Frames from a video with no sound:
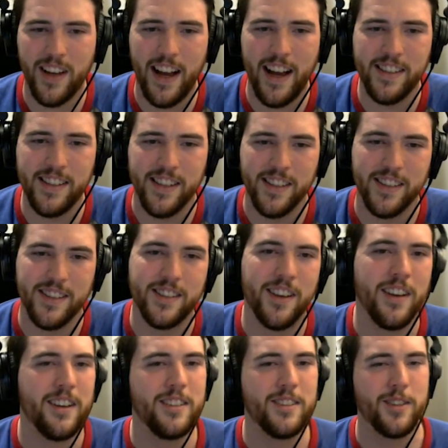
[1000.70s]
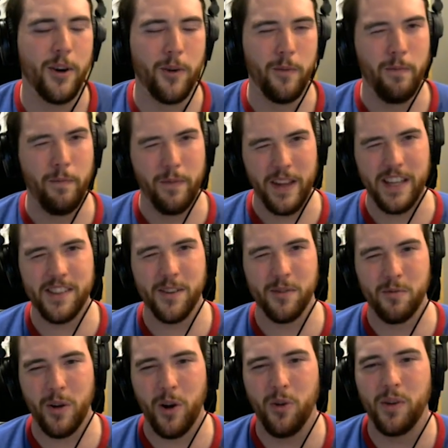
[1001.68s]
classes. So he's a
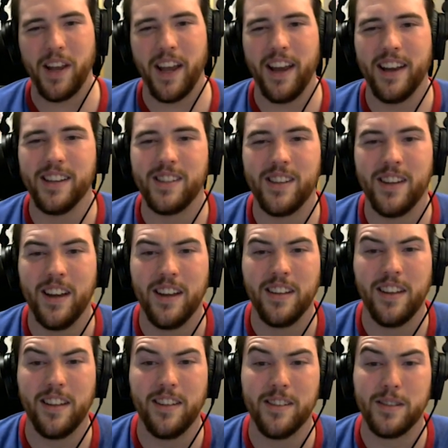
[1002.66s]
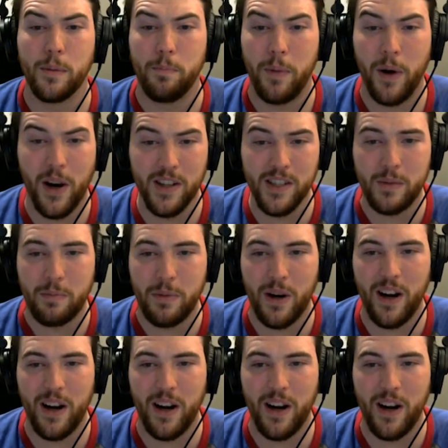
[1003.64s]
rogue-ish. Then there's a punch